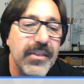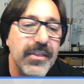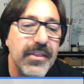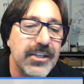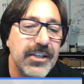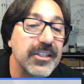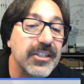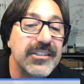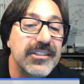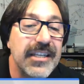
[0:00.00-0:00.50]

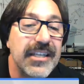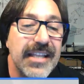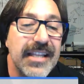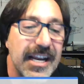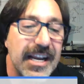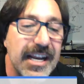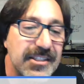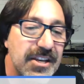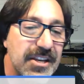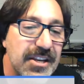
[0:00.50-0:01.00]
as you can see,
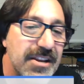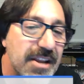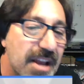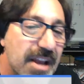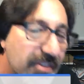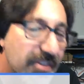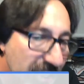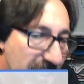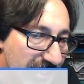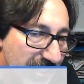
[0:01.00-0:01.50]
that has
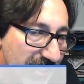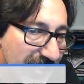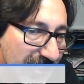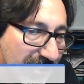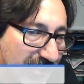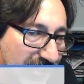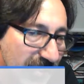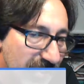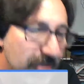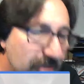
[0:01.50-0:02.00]
nothing
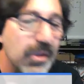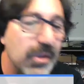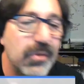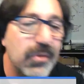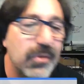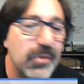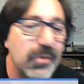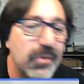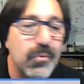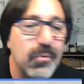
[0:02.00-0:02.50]
to do with
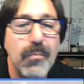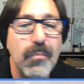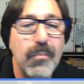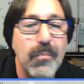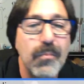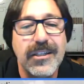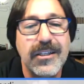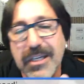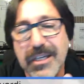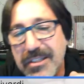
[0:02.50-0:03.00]

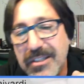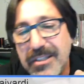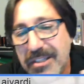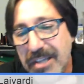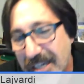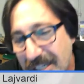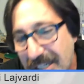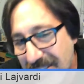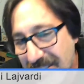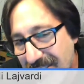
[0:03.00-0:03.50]
robotics, but
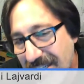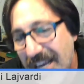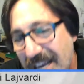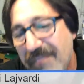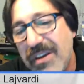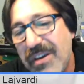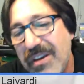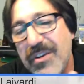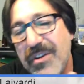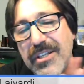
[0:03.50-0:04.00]
it
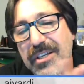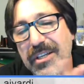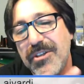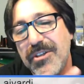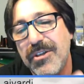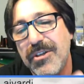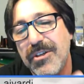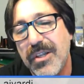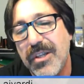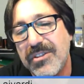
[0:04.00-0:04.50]
does have everything
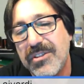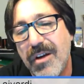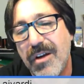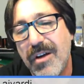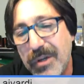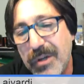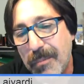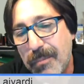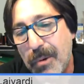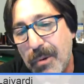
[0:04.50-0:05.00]
to do with
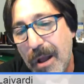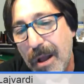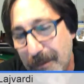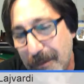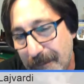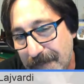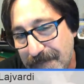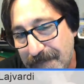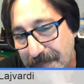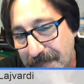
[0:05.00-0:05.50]
solving a
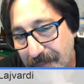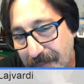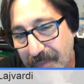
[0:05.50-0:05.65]
problem.